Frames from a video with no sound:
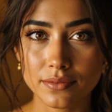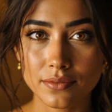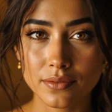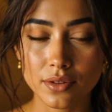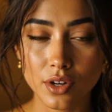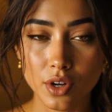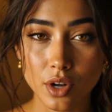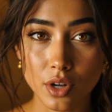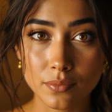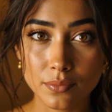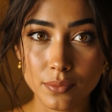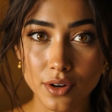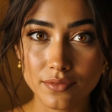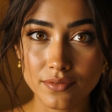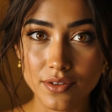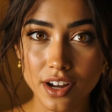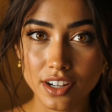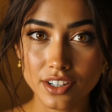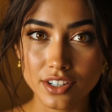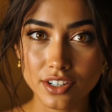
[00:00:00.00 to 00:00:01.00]
Not
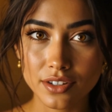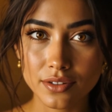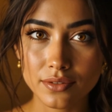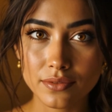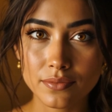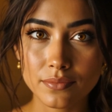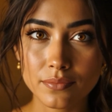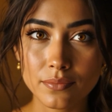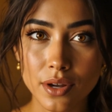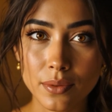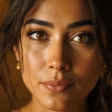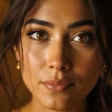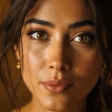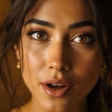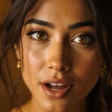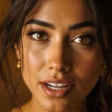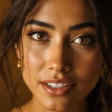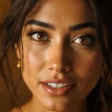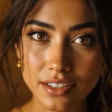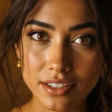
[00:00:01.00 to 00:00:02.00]
perfection, but
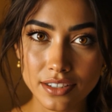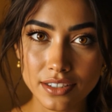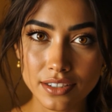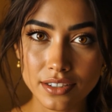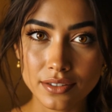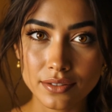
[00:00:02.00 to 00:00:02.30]
presence.